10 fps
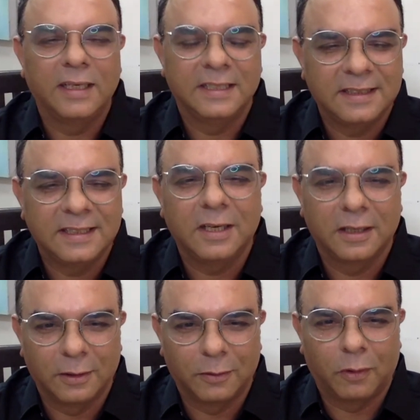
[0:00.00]
easy, uh,
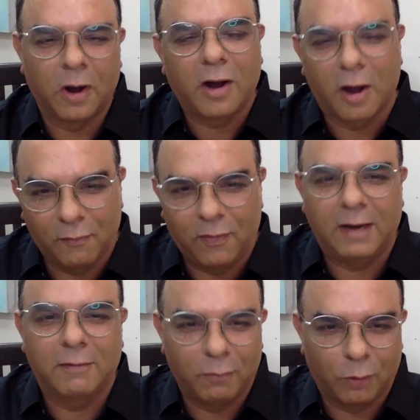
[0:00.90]
how
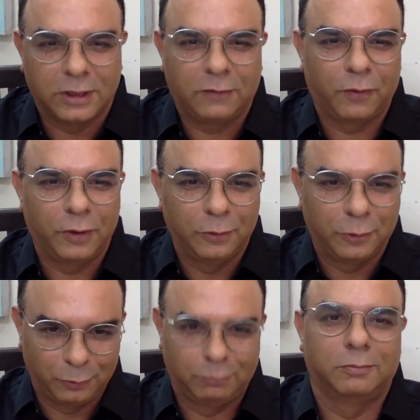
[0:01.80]
comfortable was it for you
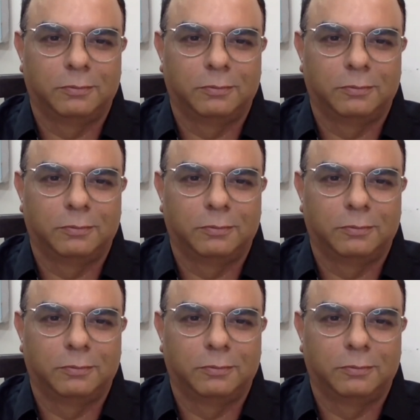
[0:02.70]
to